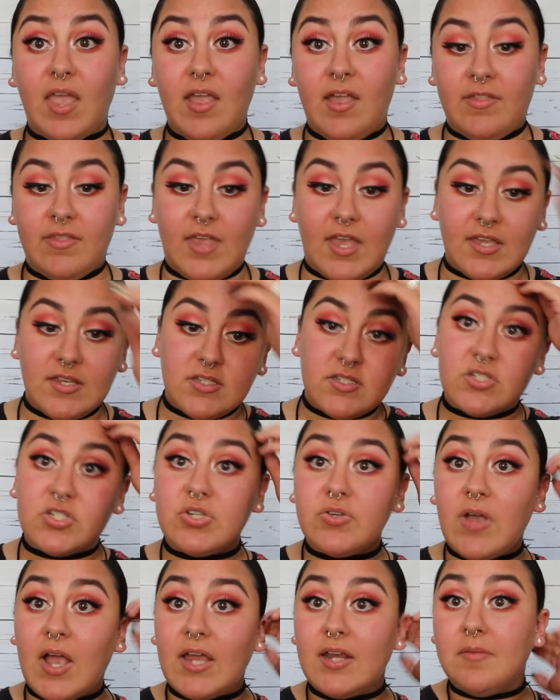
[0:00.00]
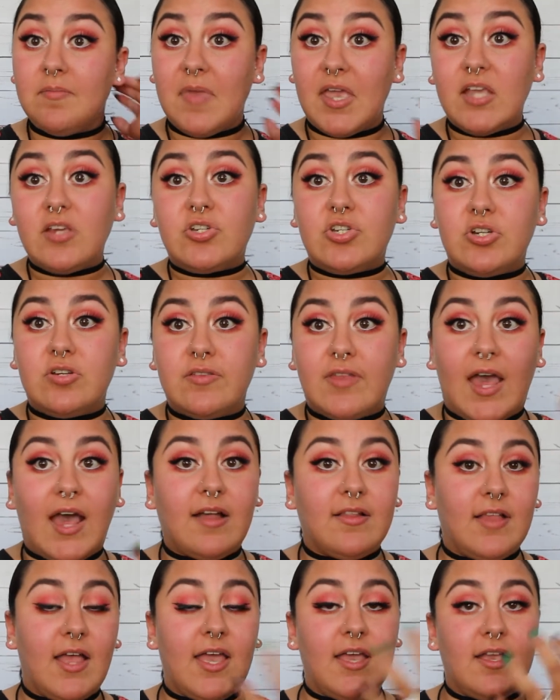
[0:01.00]
And then to kind of make sure
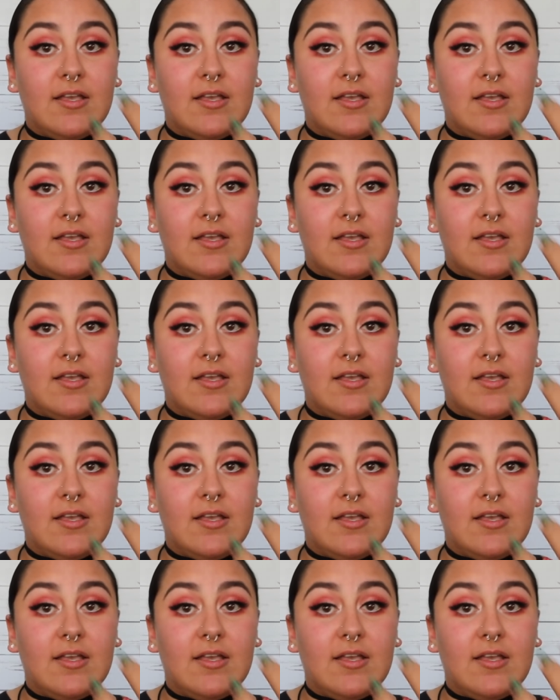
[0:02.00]
that